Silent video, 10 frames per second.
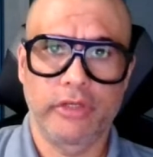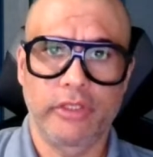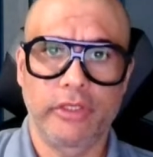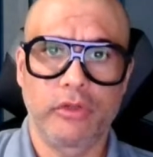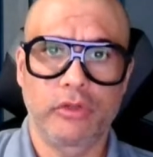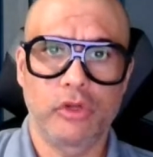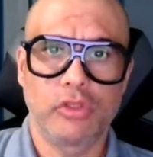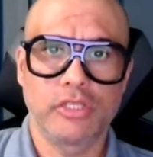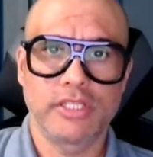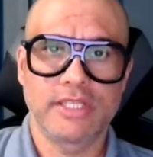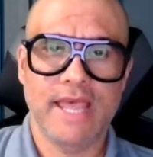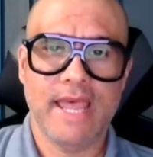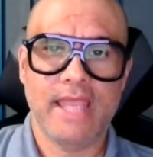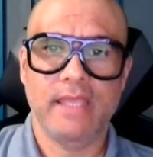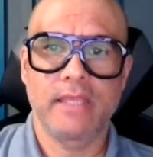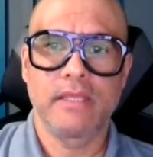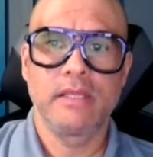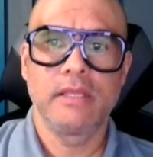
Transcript: security controls stack,